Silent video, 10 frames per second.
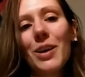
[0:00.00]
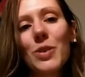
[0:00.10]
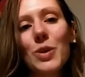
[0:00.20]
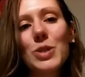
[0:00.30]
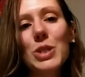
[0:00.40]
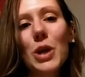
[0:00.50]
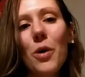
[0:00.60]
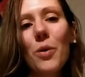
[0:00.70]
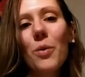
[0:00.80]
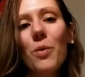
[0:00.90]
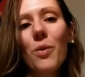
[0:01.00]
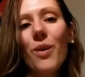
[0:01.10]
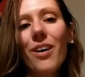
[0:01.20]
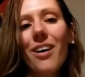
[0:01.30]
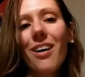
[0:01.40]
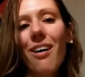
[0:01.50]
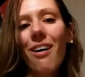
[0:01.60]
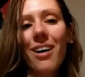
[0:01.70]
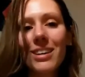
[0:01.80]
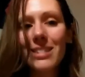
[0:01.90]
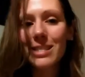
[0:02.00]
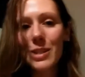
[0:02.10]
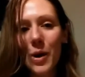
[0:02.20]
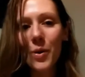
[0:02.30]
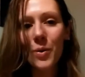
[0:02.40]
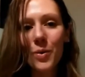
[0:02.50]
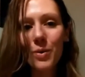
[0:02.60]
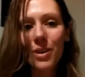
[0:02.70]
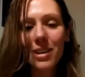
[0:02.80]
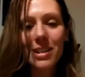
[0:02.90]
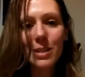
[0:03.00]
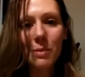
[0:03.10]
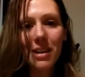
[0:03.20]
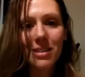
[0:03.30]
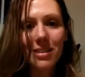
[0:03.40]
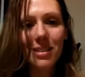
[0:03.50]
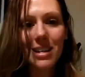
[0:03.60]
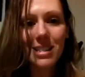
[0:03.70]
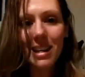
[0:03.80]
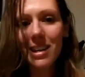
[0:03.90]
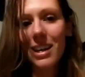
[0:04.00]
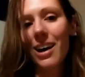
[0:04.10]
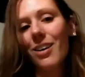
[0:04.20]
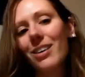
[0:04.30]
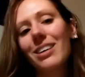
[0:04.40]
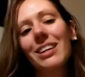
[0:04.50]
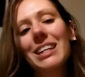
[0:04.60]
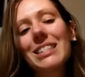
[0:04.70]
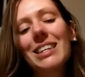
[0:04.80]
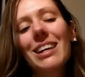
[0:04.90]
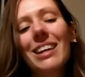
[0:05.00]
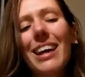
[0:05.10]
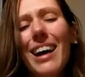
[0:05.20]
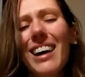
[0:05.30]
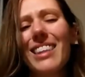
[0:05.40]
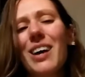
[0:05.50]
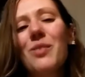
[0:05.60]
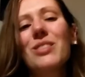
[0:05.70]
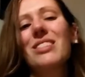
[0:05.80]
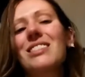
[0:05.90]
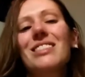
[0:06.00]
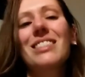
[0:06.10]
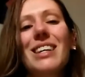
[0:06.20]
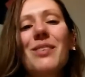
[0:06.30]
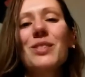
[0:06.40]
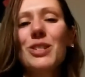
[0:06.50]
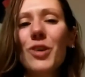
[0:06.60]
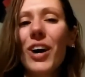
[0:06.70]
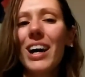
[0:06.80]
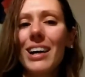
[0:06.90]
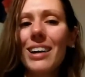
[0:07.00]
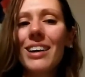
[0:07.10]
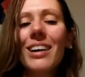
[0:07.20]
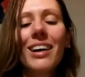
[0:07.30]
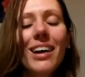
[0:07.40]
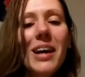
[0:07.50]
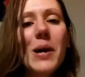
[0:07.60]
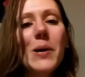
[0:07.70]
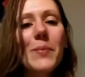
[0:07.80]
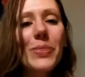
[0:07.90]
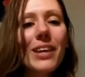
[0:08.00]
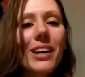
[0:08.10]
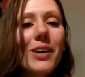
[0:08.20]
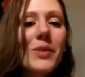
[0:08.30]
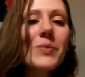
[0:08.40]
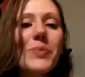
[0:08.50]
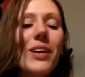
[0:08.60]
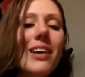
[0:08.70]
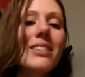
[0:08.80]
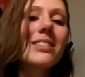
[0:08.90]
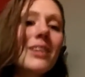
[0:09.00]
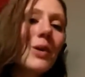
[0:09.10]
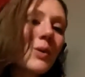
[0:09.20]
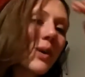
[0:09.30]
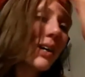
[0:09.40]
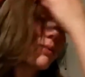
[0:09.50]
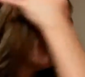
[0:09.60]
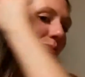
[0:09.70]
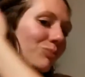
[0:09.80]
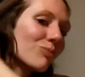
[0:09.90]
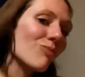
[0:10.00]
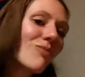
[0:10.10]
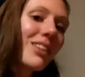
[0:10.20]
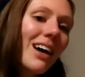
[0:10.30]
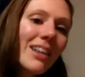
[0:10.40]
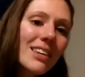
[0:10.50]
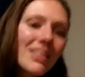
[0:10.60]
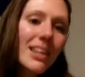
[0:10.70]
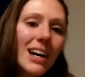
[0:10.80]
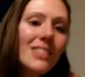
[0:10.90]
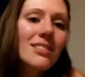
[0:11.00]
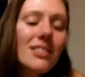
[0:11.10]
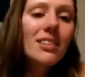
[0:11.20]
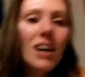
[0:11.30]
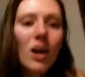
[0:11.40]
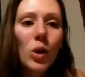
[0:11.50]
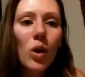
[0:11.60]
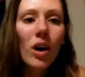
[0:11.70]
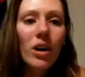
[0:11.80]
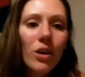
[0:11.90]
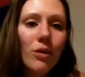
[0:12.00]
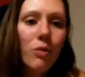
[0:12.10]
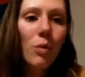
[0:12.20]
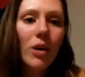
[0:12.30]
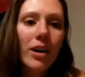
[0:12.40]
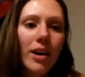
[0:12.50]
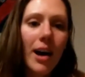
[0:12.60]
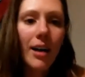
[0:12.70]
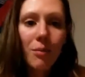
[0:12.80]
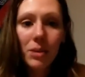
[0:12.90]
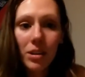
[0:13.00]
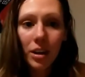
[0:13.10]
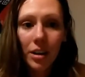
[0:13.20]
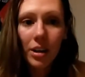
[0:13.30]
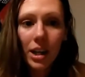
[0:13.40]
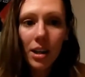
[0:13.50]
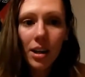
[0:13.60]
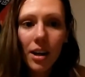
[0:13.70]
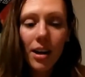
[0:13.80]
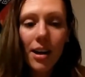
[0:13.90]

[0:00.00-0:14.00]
They're so odd and so unexpected that they stand out, and it's like, yeah, that was great. And so I think that's a lot of what I've been learning.